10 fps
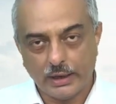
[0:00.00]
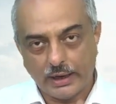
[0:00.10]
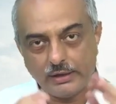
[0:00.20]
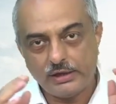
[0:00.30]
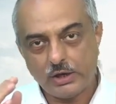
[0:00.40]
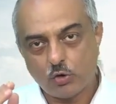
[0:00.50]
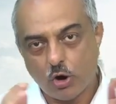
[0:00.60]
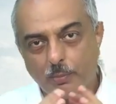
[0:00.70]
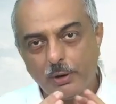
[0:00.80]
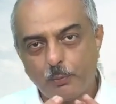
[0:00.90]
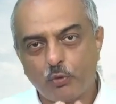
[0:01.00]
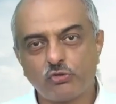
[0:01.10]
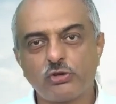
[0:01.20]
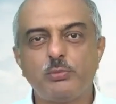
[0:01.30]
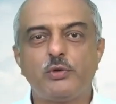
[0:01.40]
And the common
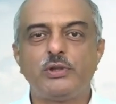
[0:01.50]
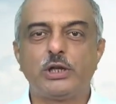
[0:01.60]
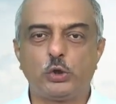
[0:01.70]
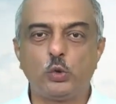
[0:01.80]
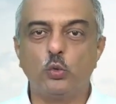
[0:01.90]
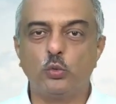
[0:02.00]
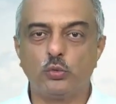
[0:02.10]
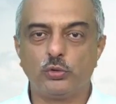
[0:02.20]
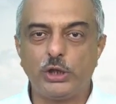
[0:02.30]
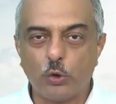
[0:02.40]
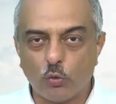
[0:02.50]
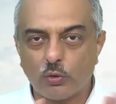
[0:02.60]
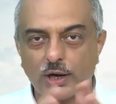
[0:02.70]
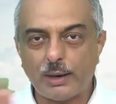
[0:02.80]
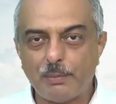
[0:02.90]
portion between the two, the
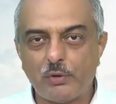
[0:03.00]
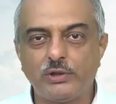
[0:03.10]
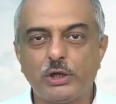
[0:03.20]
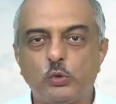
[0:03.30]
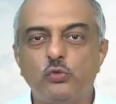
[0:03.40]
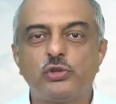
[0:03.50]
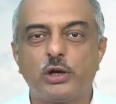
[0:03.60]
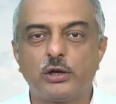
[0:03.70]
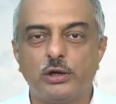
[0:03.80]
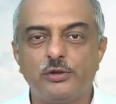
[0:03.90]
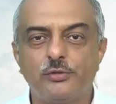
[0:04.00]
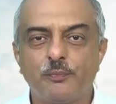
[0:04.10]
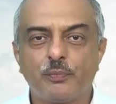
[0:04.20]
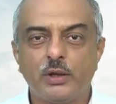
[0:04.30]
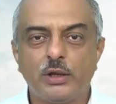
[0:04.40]
overlap between the two circles,
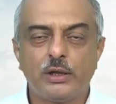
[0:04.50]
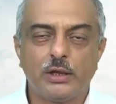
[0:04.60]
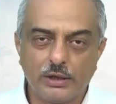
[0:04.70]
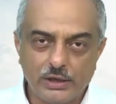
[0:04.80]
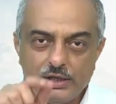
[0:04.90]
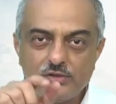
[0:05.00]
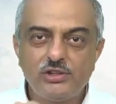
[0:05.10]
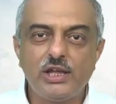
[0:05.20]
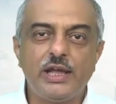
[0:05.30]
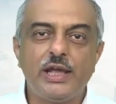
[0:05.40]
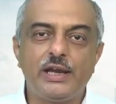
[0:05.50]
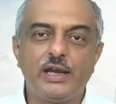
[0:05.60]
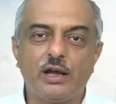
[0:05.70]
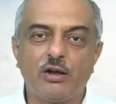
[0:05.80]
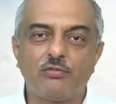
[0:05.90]
is the
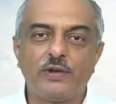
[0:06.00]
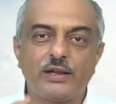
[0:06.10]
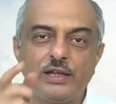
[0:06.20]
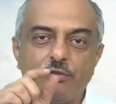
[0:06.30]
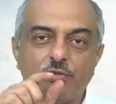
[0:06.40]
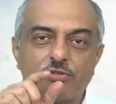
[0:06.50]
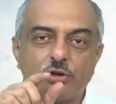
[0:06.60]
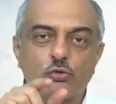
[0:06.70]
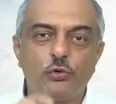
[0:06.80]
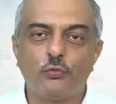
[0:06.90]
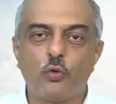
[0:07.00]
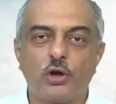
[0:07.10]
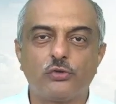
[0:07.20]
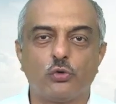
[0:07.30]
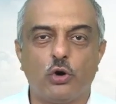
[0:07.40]
area where the investor should
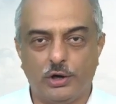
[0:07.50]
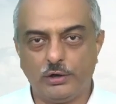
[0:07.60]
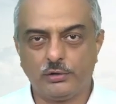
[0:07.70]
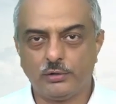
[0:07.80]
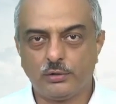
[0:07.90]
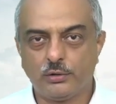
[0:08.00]
focus on.